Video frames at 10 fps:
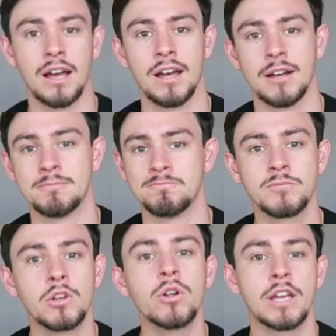
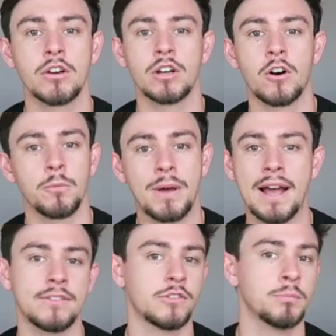um, you'll hear it called
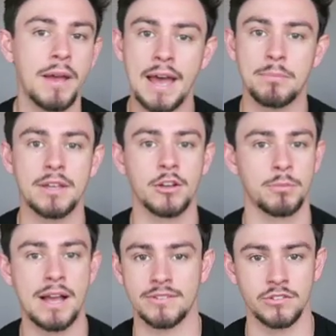passage
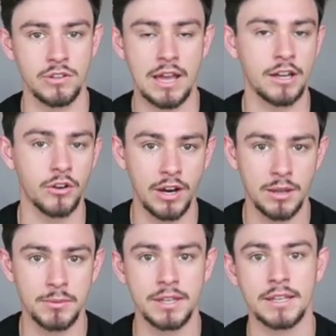mapping or passage
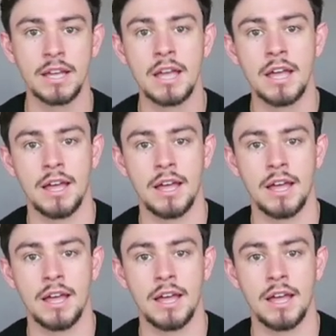diagramming.